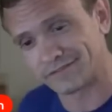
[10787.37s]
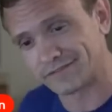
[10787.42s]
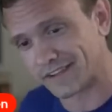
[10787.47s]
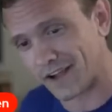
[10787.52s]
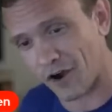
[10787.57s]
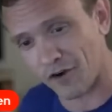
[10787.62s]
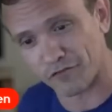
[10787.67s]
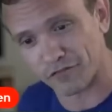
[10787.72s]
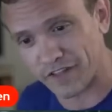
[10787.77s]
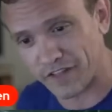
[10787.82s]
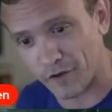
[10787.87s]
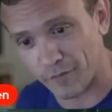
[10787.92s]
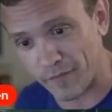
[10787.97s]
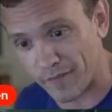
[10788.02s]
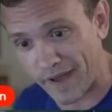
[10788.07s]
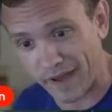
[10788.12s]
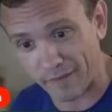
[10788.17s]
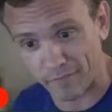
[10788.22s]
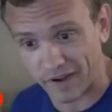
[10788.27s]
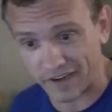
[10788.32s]
Hopefully they'll be
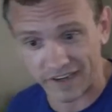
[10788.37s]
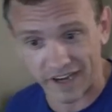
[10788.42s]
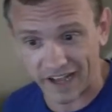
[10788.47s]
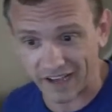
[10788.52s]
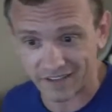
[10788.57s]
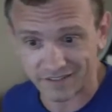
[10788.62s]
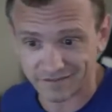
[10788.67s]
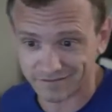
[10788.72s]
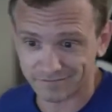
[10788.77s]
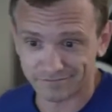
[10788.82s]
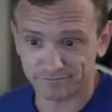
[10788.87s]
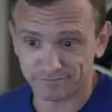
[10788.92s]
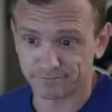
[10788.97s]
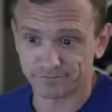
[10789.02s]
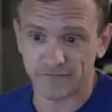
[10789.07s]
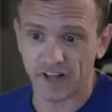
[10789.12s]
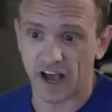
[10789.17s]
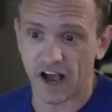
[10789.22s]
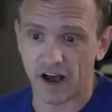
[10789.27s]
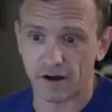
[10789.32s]
back Monday.
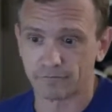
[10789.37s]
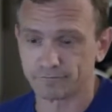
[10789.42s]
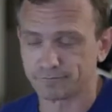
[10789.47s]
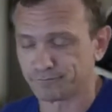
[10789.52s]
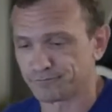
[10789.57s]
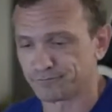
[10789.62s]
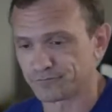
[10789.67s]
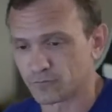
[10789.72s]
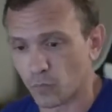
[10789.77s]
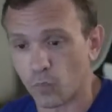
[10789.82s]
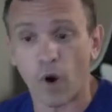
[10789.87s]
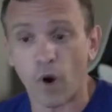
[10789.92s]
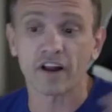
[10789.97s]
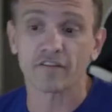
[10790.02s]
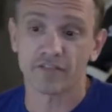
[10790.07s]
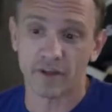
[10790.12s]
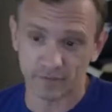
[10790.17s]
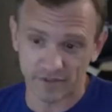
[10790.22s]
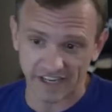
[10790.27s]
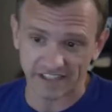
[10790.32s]
One of
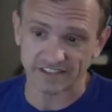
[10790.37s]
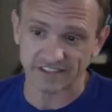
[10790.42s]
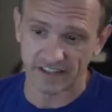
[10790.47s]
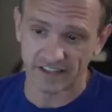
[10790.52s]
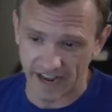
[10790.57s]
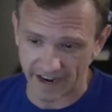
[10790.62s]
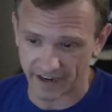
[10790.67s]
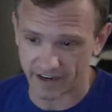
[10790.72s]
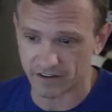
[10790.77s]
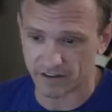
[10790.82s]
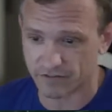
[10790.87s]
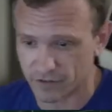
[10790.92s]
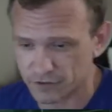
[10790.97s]
them tested negative.